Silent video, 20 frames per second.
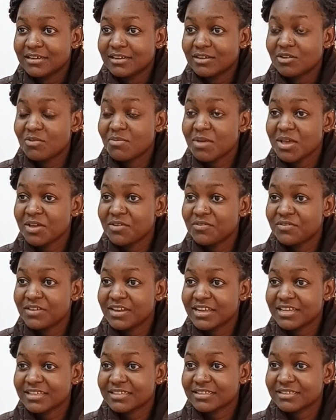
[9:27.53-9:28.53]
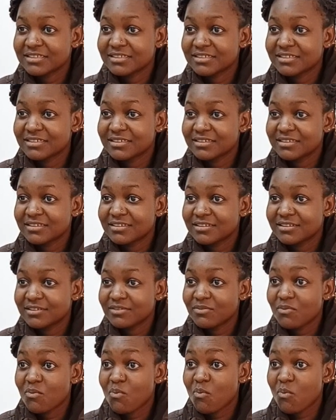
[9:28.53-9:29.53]
Oh my goodness.
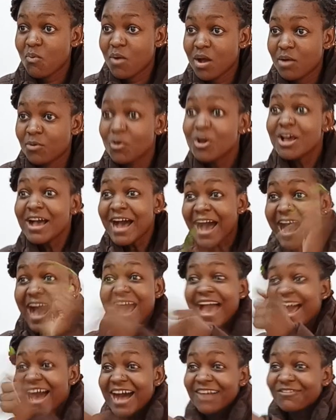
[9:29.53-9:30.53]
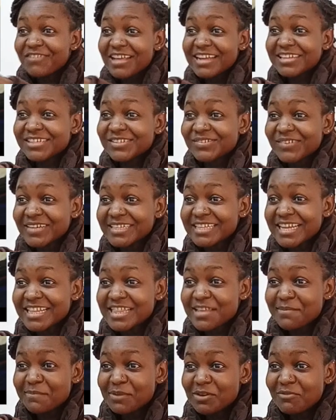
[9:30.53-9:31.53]
Wow. I have that sweater,
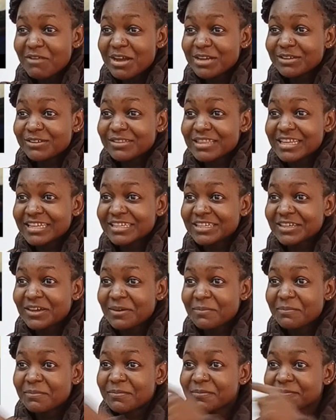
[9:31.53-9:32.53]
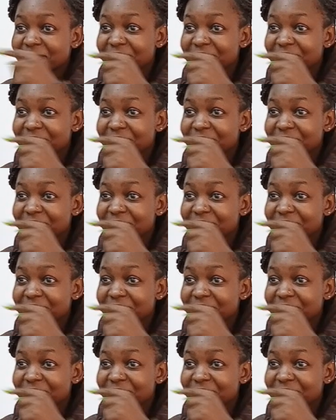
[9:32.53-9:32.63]
the blue one on the top.